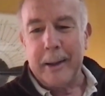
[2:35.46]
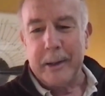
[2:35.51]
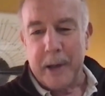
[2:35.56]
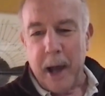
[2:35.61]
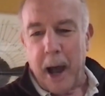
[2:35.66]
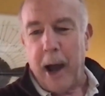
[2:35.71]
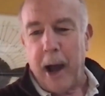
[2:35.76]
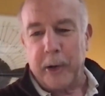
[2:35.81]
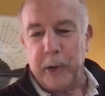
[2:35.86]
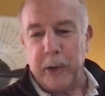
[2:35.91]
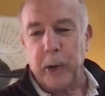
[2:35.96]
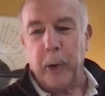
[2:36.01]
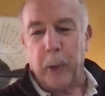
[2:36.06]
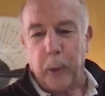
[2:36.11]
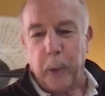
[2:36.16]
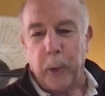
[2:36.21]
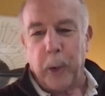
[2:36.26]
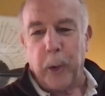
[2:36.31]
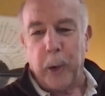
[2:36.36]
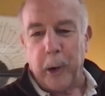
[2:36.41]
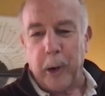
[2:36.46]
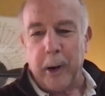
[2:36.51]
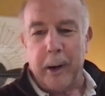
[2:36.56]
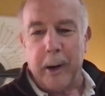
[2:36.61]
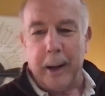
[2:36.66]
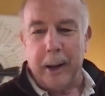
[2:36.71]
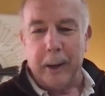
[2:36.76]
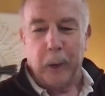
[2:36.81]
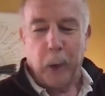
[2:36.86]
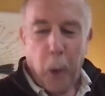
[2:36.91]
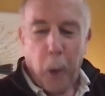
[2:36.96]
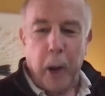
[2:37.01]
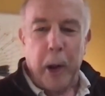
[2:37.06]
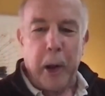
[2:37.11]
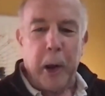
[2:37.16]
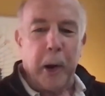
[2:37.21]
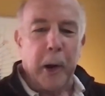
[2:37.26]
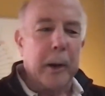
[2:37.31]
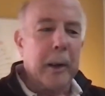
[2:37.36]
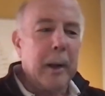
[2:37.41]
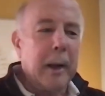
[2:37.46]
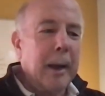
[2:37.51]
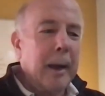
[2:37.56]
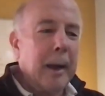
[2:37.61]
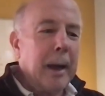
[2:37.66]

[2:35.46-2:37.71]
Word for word: doctor or a lawyer,